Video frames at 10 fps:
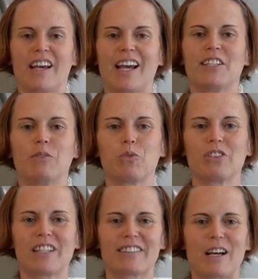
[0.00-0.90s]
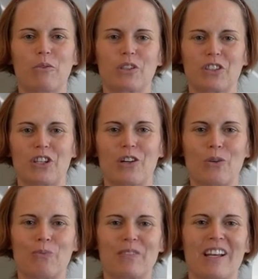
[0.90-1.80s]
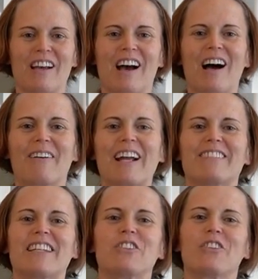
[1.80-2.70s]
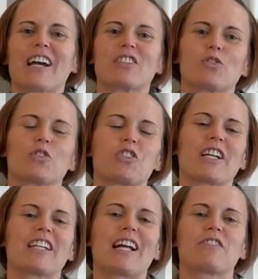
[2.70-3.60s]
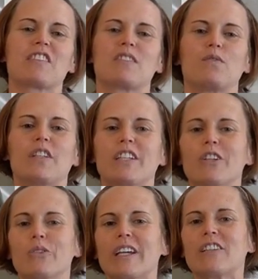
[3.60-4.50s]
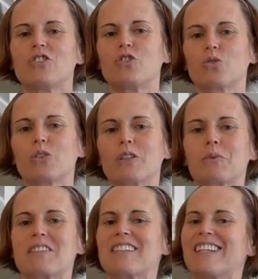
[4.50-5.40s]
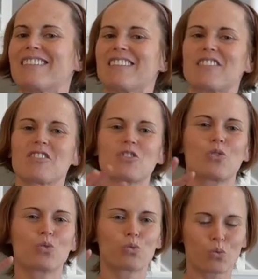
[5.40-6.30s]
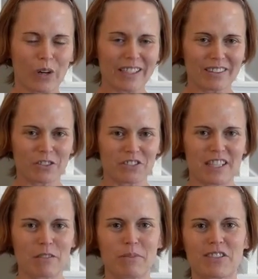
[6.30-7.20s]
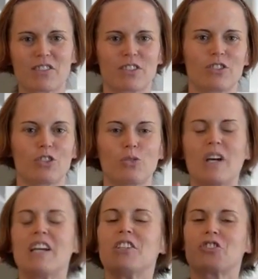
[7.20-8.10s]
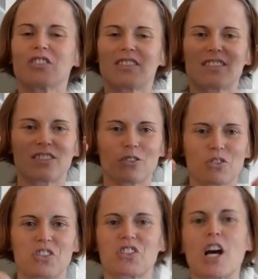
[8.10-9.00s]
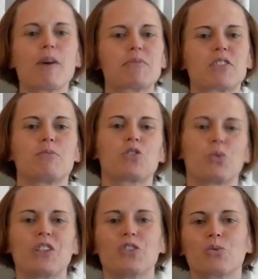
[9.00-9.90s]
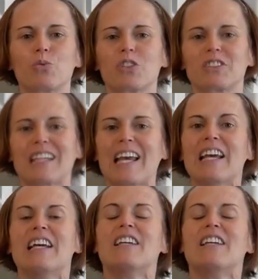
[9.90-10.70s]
And then we'll let that one go. All right, thank you guys for checking out this video. Enjoy. Once again, this is great little tidbits to do, just as little stops between your workday.